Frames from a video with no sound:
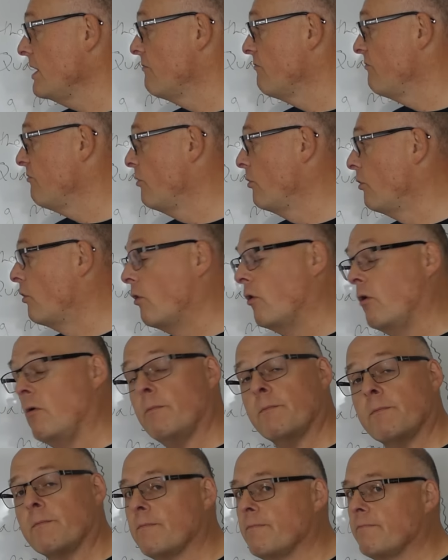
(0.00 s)
and four,
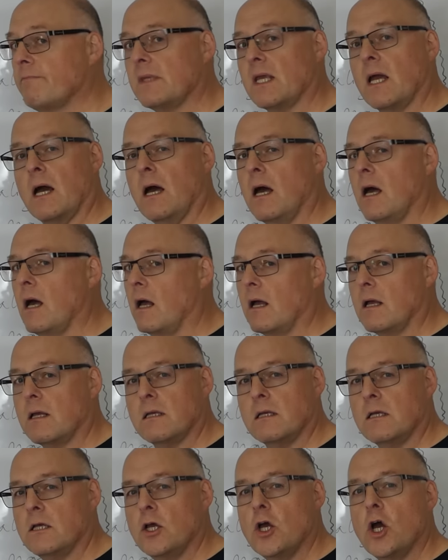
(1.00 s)
uh-uh.
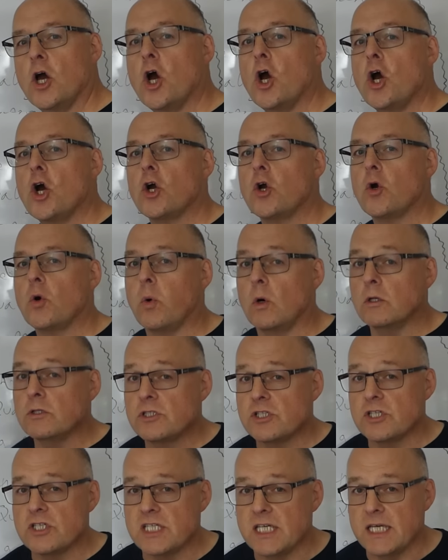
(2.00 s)

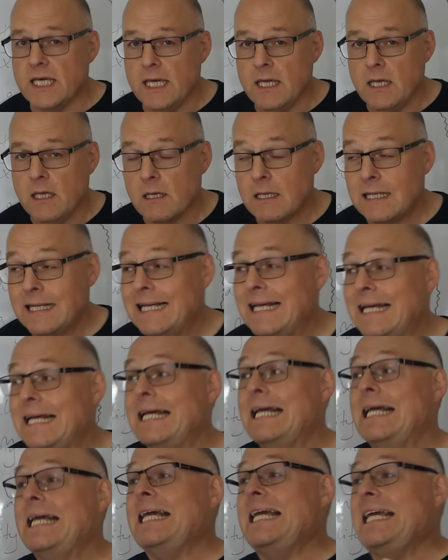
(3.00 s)
Quantity
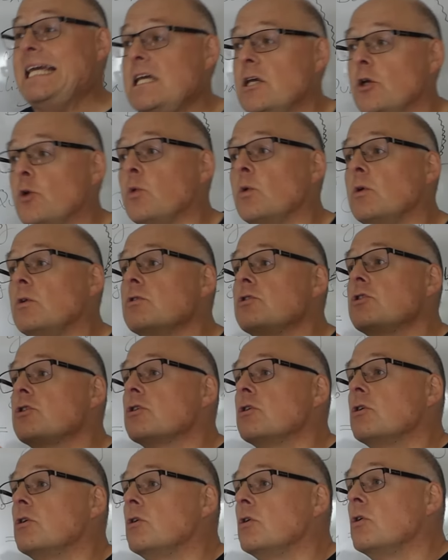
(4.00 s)

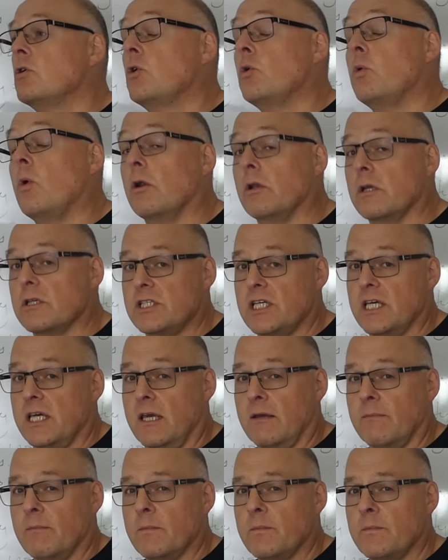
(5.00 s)
equals
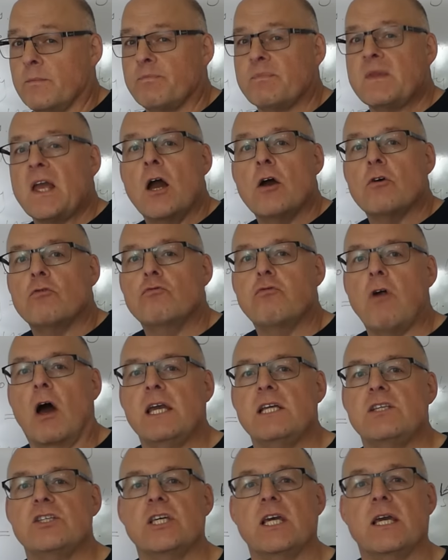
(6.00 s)
quality.
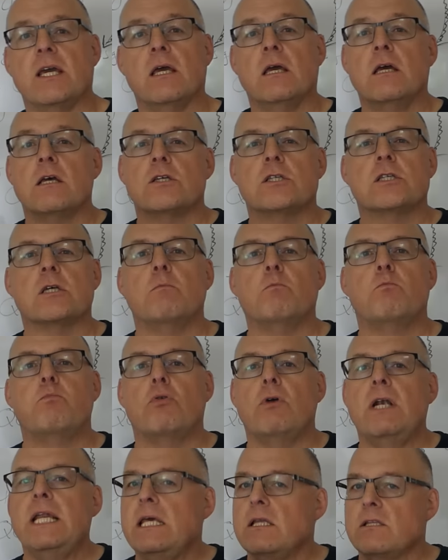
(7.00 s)
Writing some
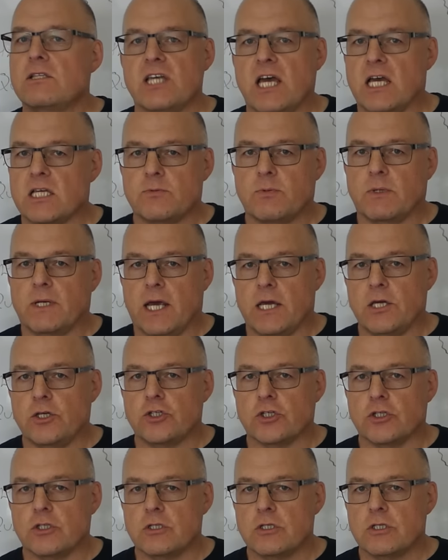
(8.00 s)
brilliant
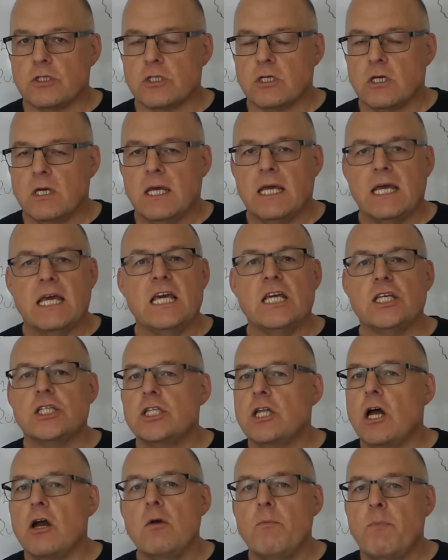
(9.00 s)
explanations is
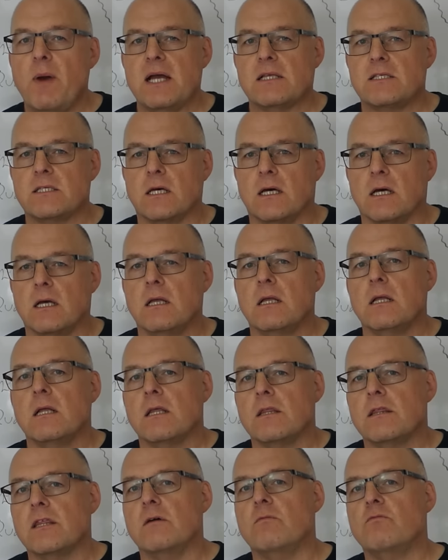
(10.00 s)
no better
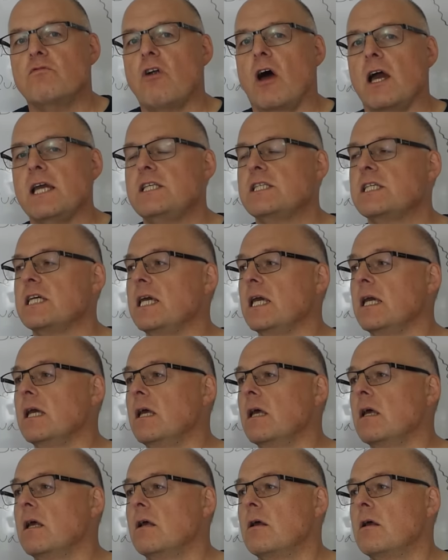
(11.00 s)
than writing